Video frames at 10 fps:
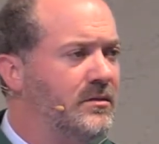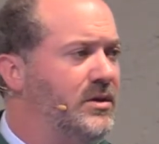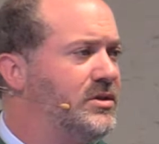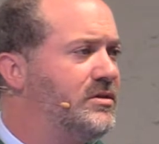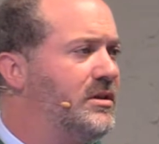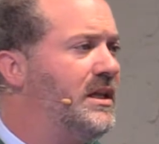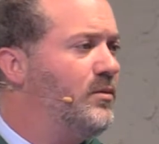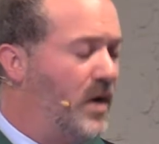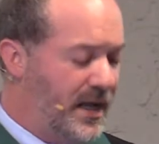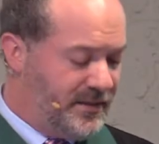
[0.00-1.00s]
Which
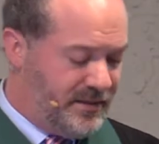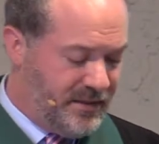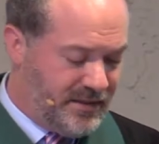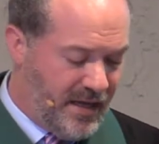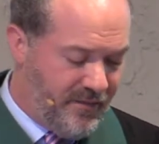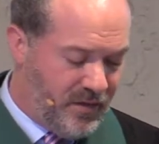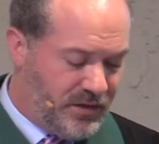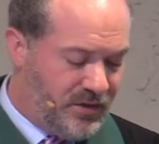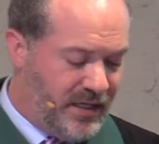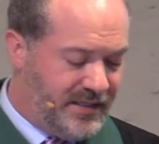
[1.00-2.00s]
Clint Watts
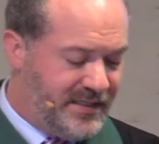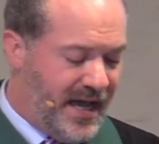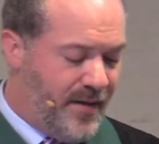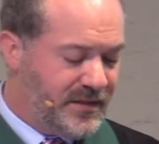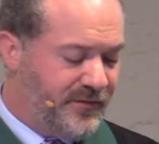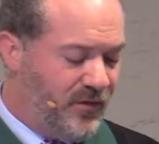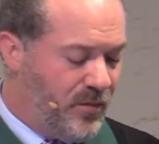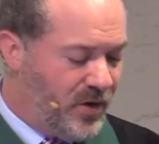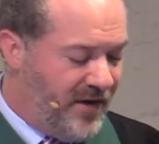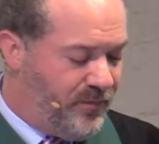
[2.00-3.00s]
discovered during his time as a
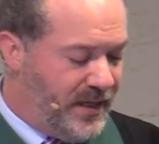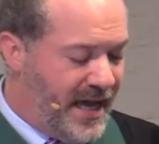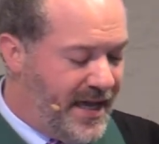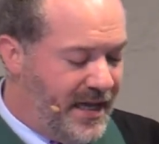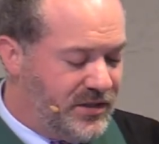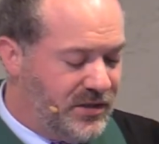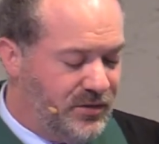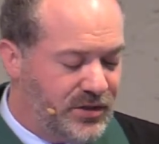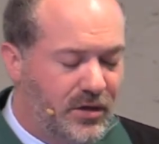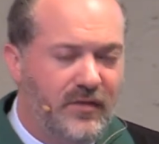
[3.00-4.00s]
former FBI agent
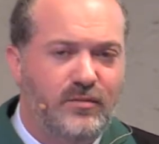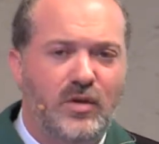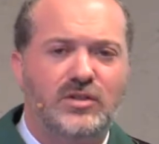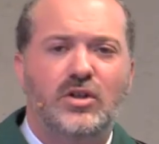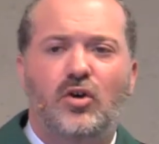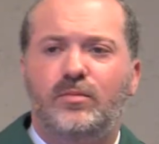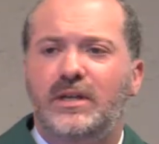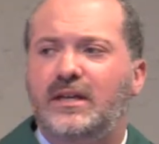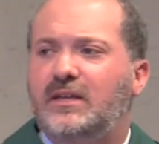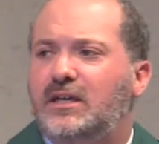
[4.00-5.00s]
who served most
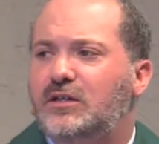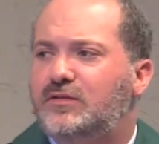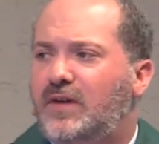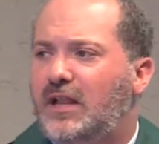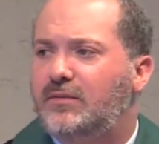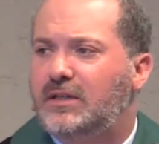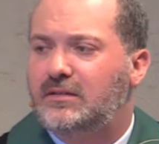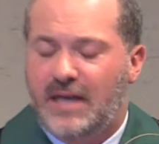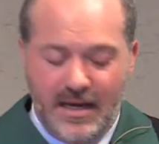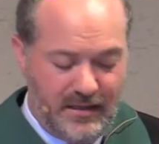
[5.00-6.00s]
notably in the years
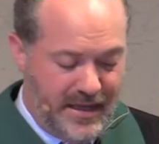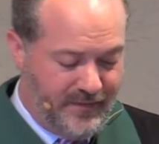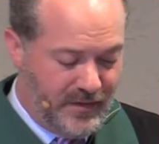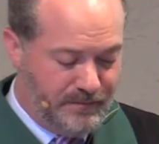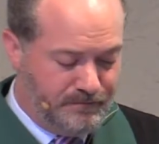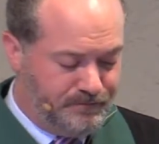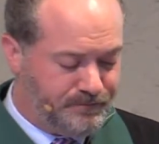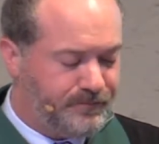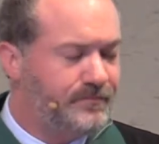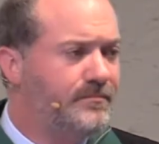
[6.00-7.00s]
following 9/11.
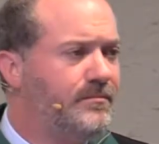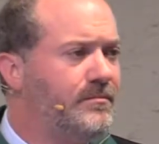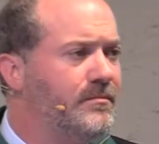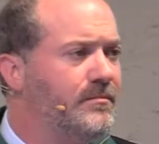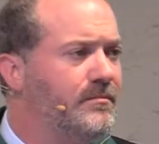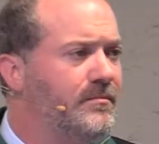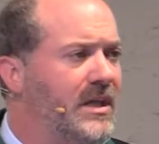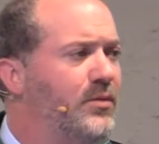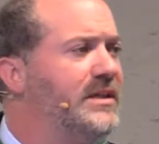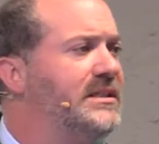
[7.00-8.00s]

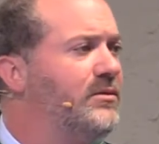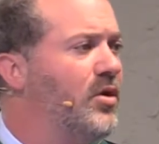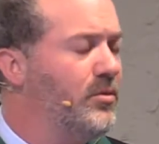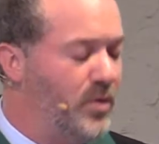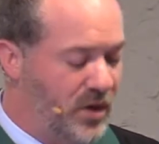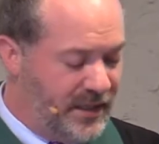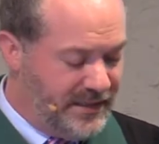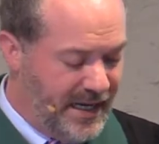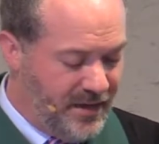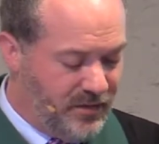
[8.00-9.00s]
He recently wrote a book
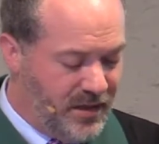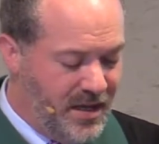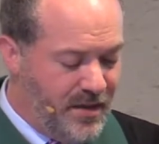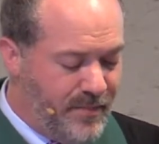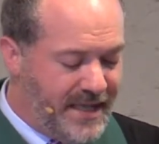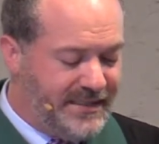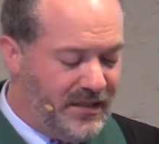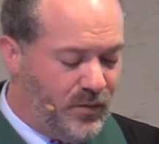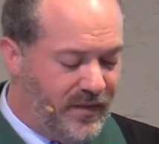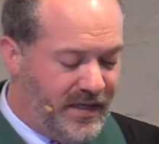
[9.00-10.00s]
entitled
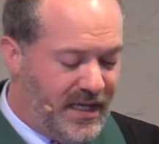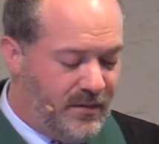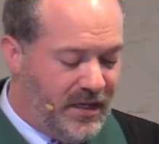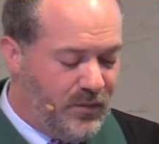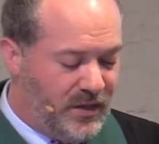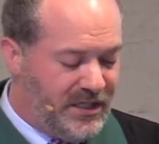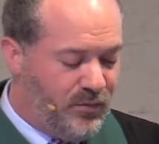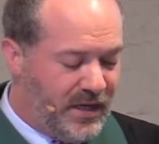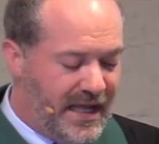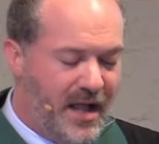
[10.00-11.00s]
Messing with the Enemy, in which
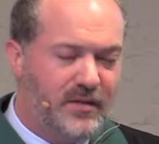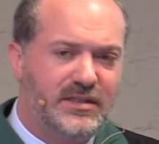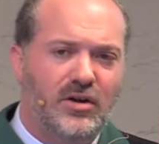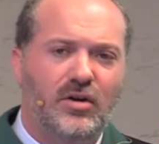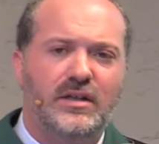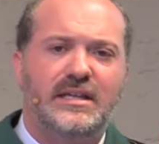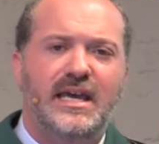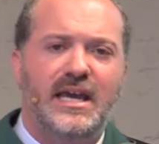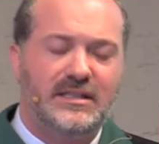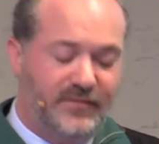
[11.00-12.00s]
he recounts the early
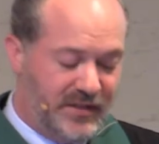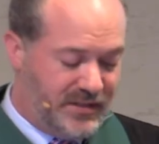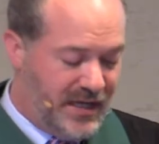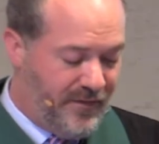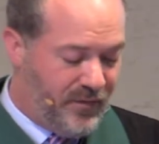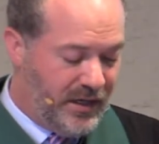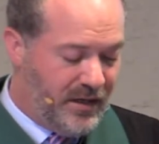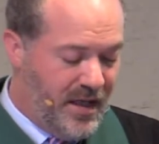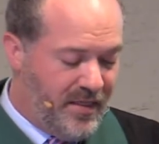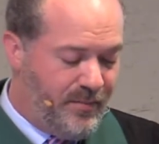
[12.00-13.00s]
days of discovering
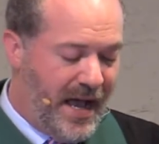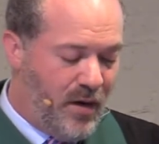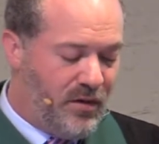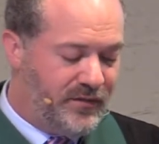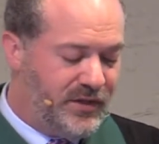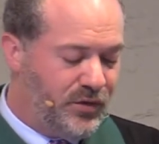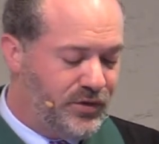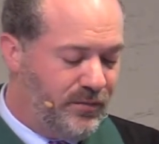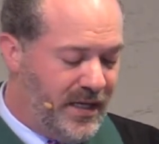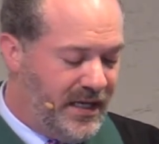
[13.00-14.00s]
the power of
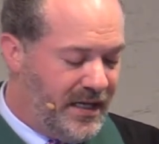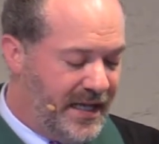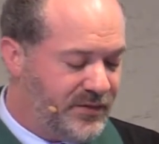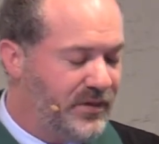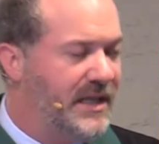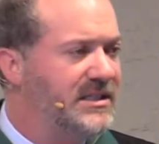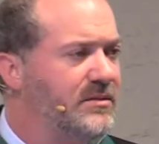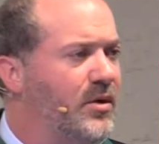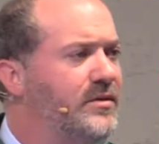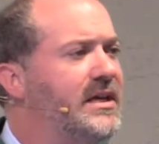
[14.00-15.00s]
social media as it relates
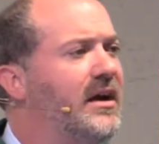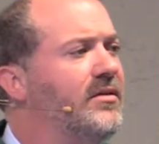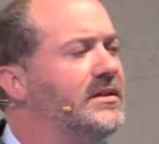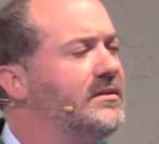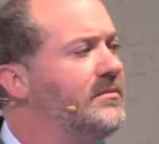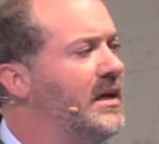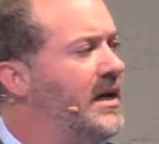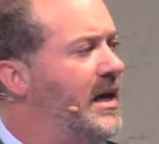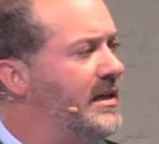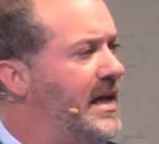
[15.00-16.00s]
to both terrorism
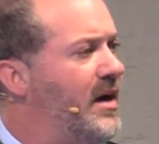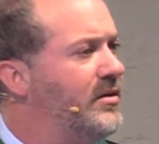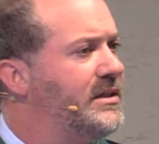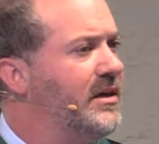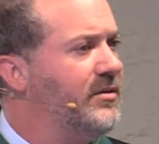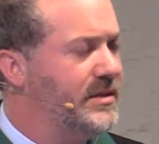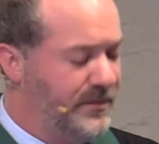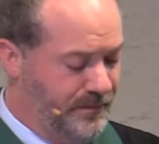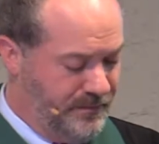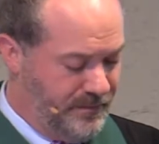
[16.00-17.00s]
and counterterrorism.